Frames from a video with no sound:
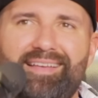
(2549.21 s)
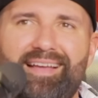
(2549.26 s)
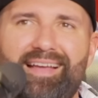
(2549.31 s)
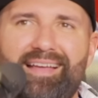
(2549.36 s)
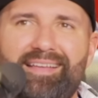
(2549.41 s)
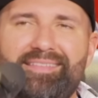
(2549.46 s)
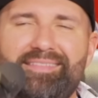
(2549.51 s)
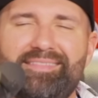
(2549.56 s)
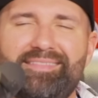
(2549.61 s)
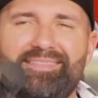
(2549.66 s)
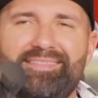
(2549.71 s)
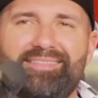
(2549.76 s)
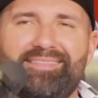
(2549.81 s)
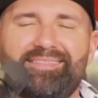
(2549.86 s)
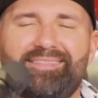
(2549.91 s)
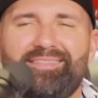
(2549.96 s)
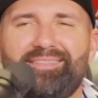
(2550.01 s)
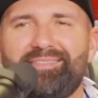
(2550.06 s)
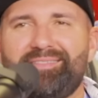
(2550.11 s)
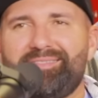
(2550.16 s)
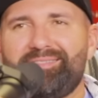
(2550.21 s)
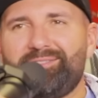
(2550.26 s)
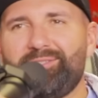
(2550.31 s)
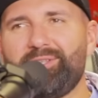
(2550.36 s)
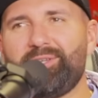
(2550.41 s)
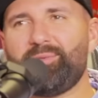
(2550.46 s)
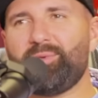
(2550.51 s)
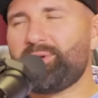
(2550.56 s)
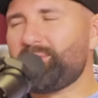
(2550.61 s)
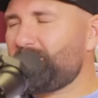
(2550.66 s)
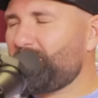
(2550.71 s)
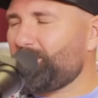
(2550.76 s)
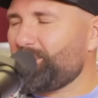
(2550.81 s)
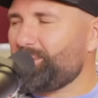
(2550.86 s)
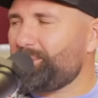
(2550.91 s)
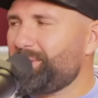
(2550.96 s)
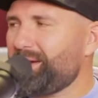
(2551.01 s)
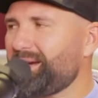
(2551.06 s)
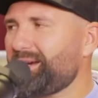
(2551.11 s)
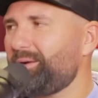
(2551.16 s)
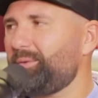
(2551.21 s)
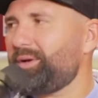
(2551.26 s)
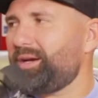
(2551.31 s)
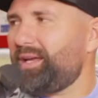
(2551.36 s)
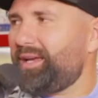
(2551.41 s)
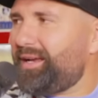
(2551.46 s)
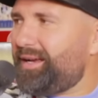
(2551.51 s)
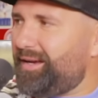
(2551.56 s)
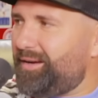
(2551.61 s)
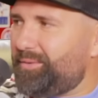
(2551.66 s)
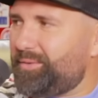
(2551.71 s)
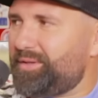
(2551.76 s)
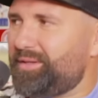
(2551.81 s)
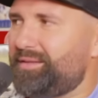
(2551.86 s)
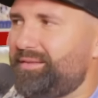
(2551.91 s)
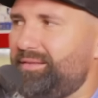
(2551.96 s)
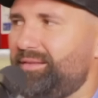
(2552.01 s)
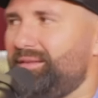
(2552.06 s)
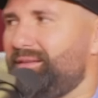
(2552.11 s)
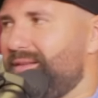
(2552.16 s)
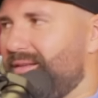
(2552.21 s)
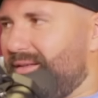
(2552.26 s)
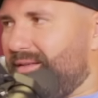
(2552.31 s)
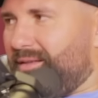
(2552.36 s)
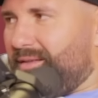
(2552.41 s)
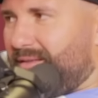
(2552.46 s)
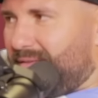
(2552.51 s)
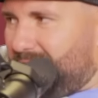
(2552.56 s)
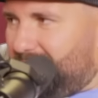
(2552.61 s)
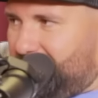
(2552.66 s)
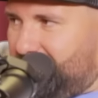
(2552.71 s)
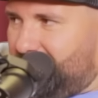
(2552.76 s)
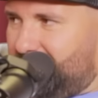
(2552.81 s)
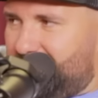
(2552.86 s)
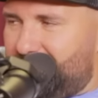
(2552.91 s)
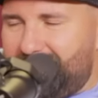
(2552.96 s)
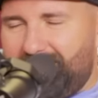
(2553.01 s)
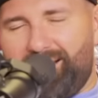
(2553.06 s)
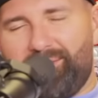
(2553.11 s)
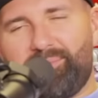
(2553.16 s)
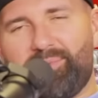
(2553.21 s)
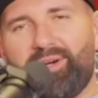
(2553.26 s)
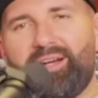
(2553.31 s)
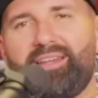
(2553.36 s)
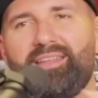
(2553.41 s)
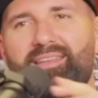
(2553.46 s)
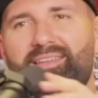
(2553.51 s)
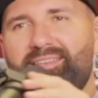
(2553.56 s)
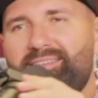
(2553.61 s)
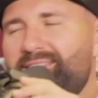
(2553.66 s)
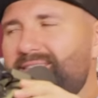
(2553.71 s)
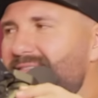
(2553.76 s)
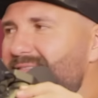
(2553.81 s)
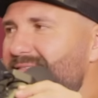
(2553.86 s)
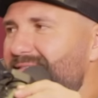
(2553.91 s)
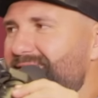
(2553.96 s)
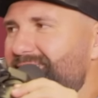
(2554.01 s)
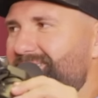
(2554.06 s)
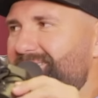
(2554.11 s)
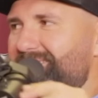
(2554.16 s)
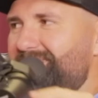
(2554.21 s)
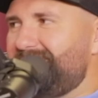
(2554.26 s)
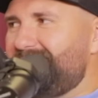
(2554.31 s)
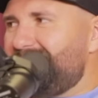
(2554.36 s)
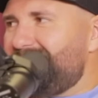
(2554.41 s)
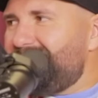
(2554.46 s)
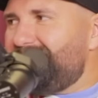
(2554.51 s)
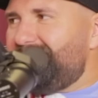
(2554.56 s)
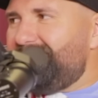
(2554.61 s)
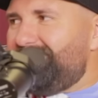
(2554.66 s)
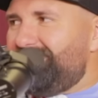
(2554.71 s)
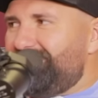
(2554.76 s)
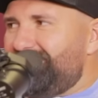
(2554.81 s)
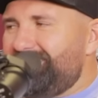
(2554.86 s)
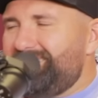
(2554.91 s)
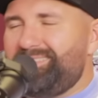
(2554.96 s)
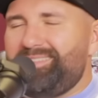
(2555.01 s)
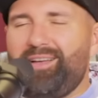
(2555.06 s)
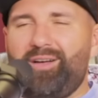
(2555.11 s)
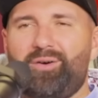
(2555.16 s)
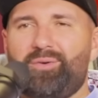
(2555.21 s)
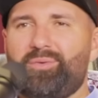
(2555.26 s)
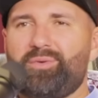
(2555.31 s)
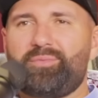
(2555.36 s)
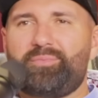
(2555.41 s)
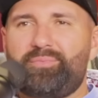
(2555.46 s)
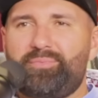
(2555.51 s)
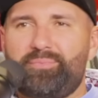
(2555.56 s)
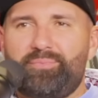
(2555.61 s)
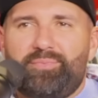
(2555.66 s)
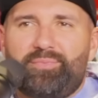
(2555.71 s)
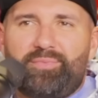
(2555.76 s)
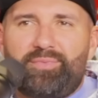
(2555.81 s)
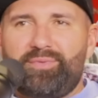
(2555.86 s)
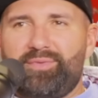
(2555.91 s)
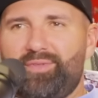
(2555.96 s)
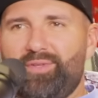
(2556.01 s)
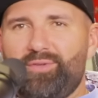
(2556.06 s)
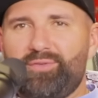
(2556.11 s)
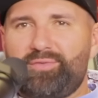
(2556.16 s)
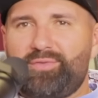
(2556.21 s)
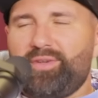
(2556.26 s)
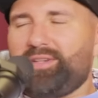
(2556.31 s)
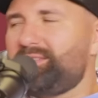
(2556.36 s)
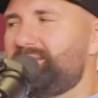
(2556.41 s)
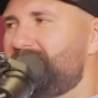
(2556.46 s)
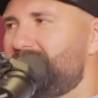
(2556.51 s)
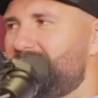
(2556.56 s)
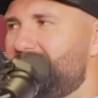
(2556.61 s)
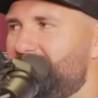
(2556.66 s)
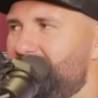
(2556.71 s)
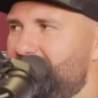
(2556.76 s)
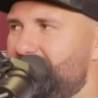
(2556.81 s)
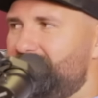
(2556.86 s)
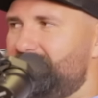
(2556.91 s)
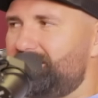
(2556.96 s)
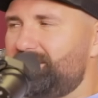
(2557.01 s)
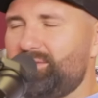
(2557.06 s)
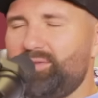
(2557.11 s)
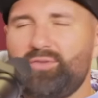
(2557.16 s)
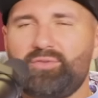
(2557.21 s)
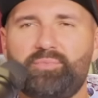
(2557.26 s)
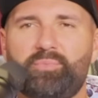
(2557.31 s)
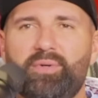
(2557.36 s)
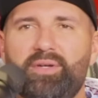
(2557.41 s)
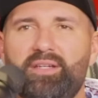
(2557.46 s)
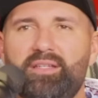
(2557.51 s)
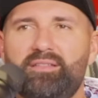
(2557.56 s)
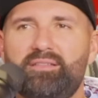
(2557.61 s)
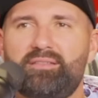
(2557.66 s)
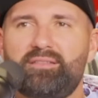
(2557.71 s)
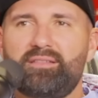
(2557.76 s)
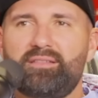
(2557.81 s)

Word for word: I, there's only one quarterback I want to hang out with. Tom Brady. Tom Brady. But I thought you guys were on the outs, though. No, we're close friends, close buddies.